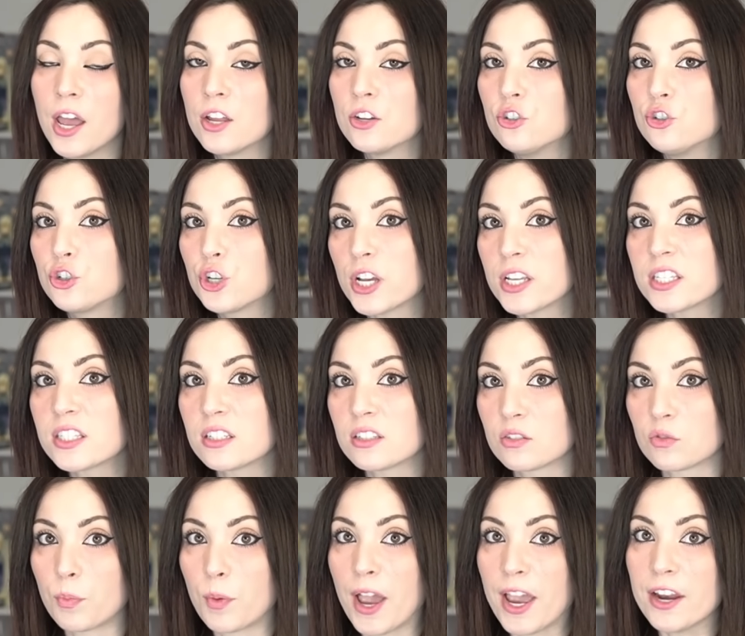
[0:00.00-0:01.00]
just
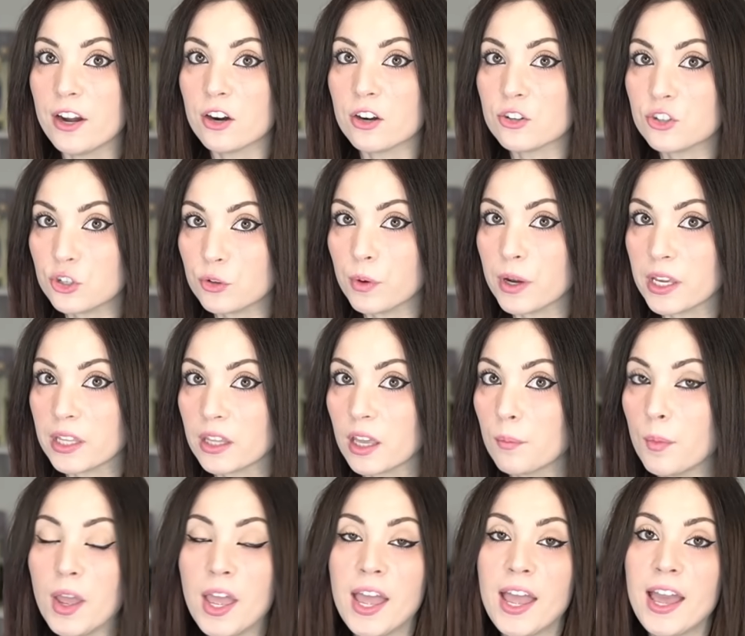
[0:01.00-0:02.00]
Aspyr doing
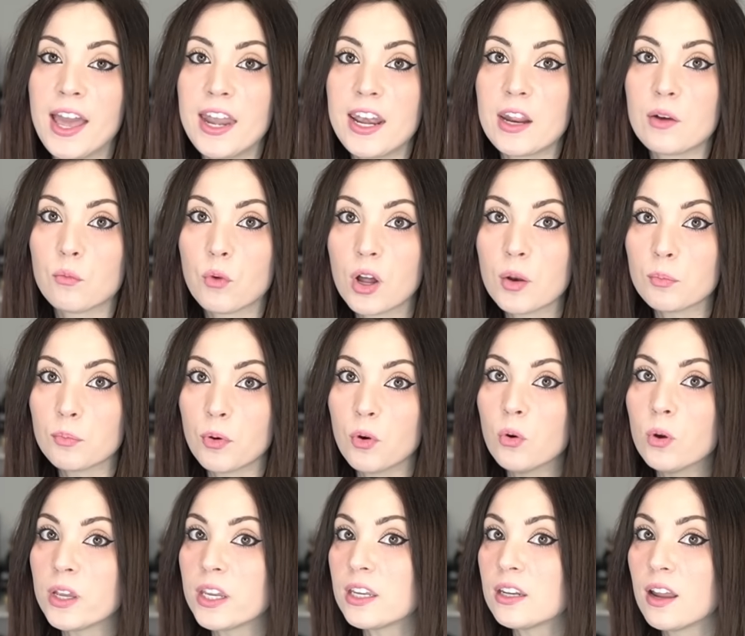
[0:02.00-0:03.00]
them. And at one
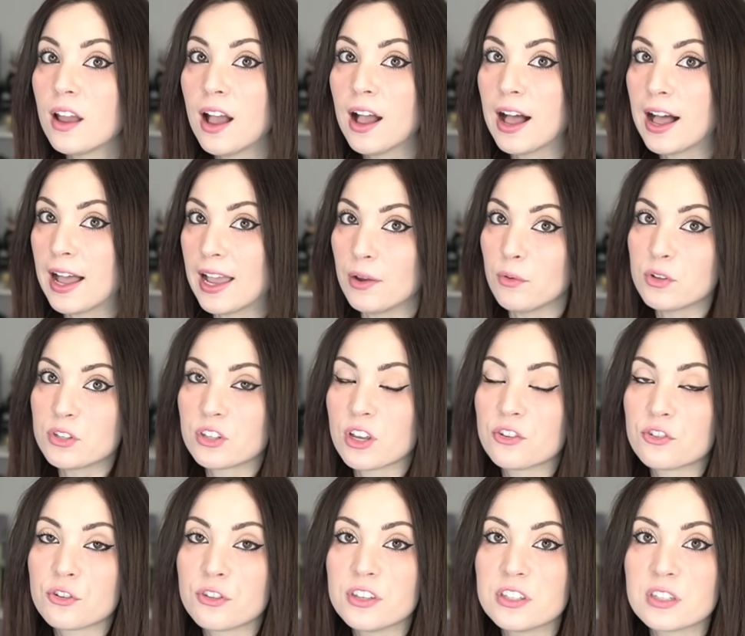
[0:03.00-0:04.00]
point, I was
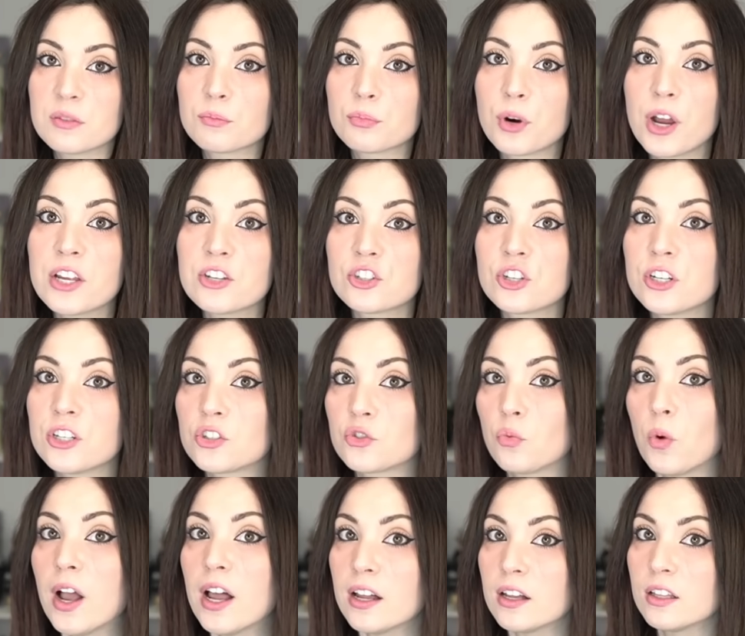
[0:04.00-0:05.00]
under this impression as
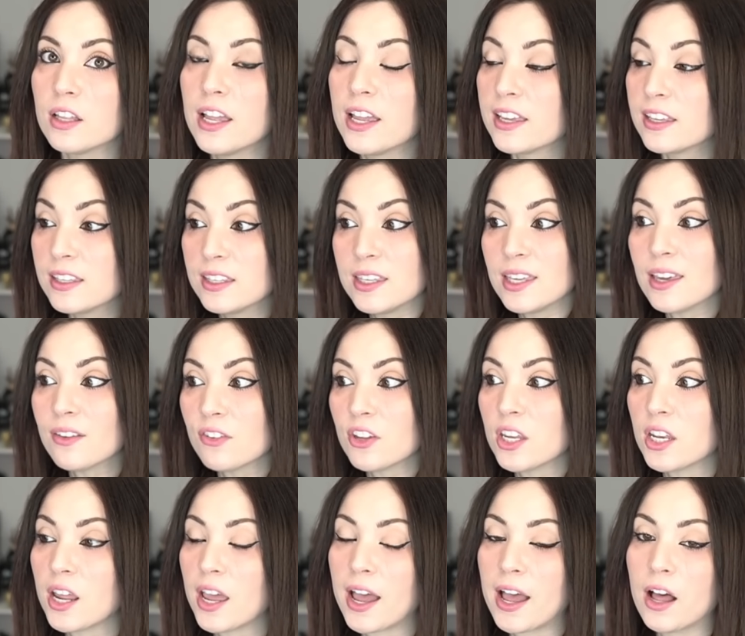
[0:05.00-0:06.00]
well,
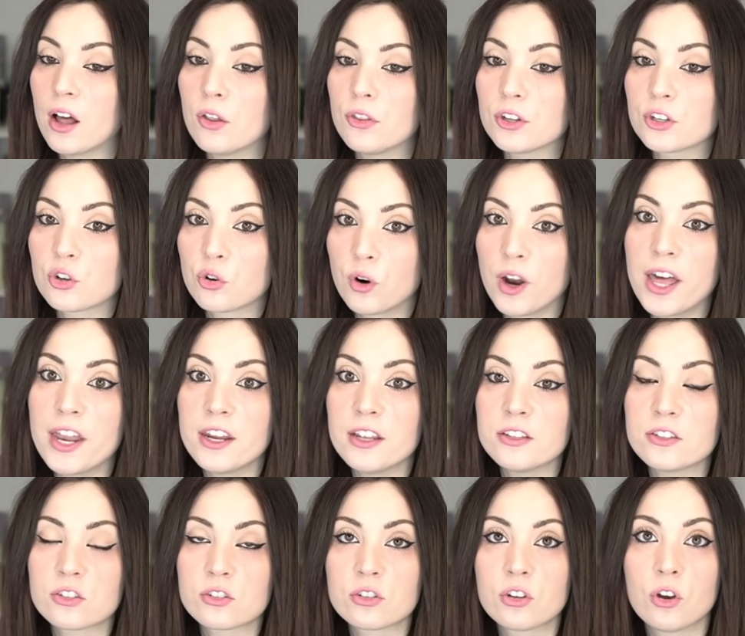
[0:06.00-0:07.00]
given how the
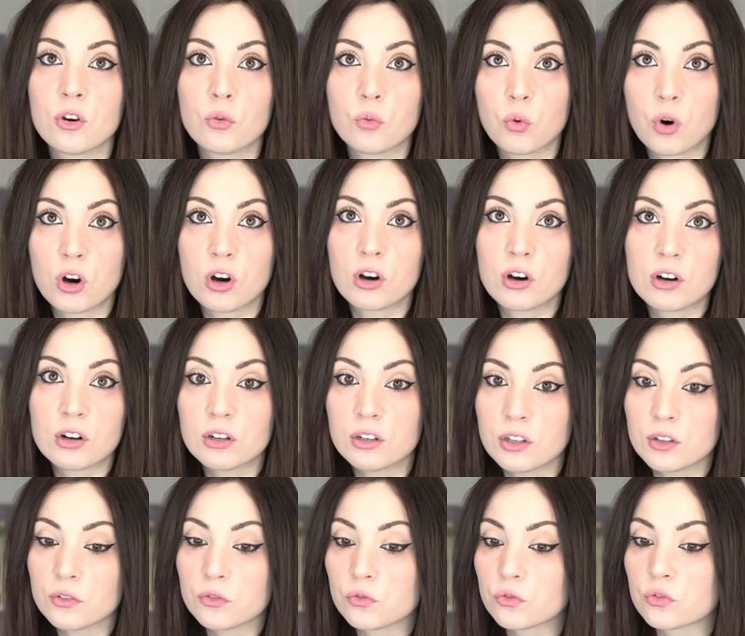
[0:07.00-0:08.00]
credits were
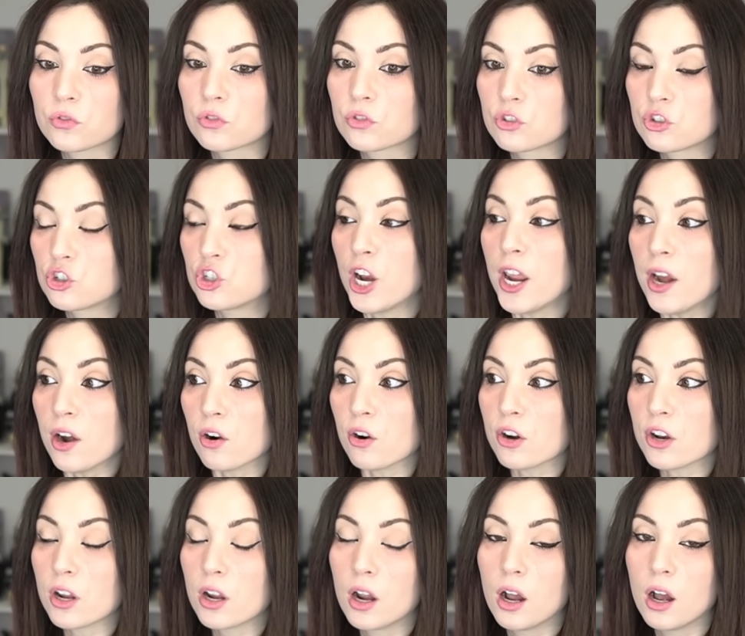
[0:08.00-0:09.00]

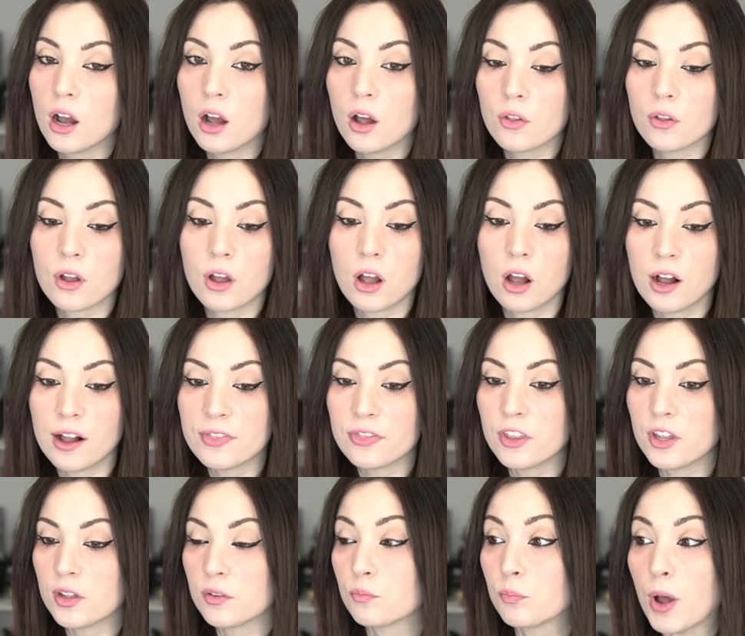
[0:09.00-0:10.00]
shared uh, on
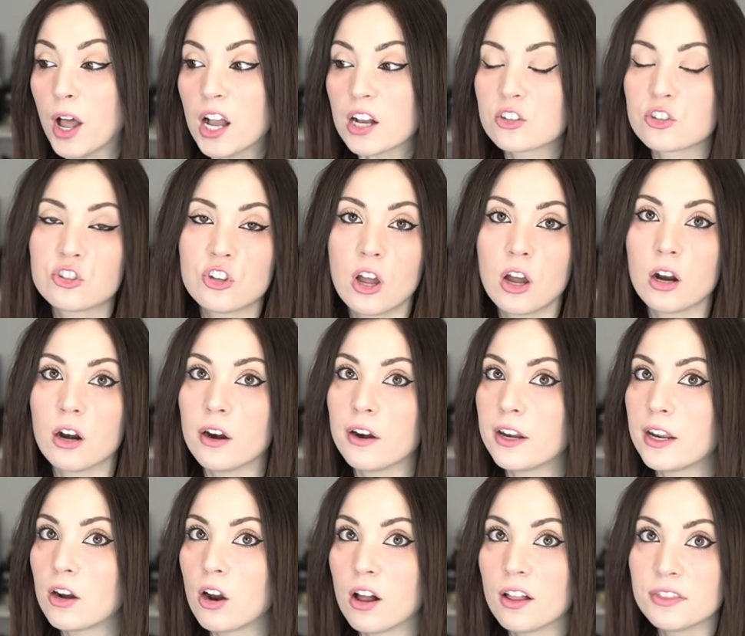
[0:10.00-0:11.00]
the box art
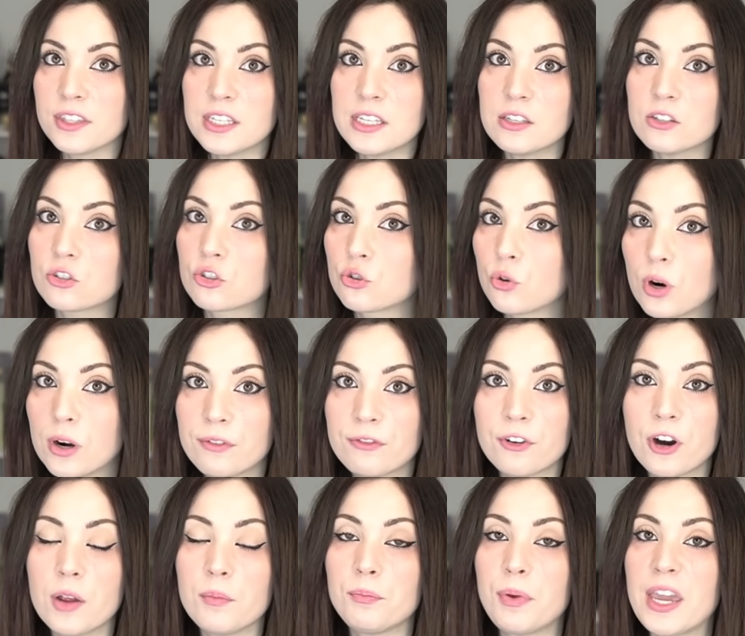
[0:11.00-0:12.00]
and on the
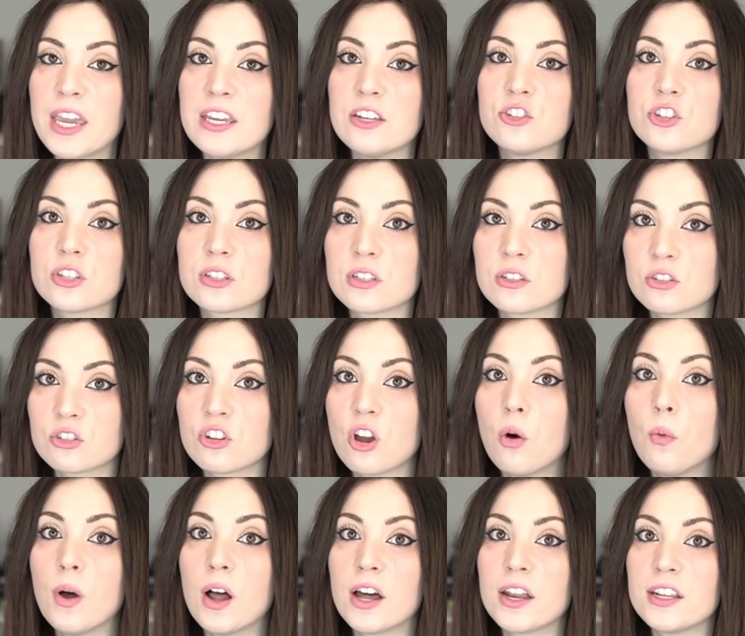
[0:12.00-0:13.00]
storefront pages and
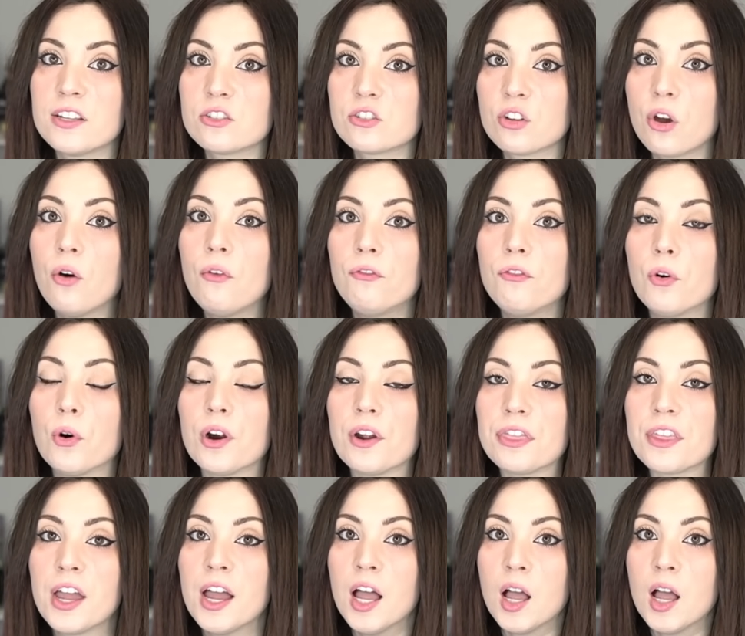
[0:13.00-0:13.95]
so on and so forth.